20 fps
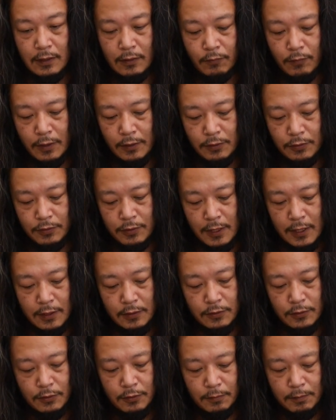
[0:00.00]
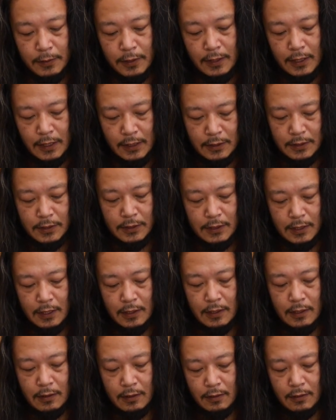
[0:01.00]
when you try to scoop it, it just
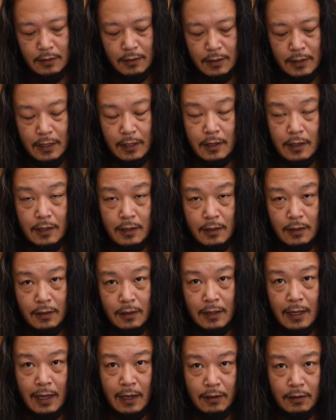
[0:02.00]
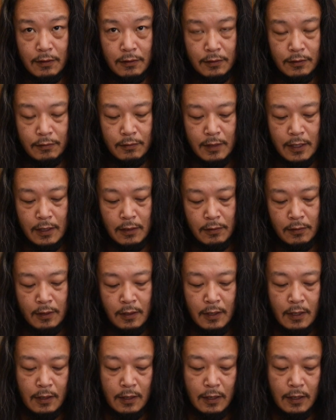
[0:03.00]
kind of lock on the ground.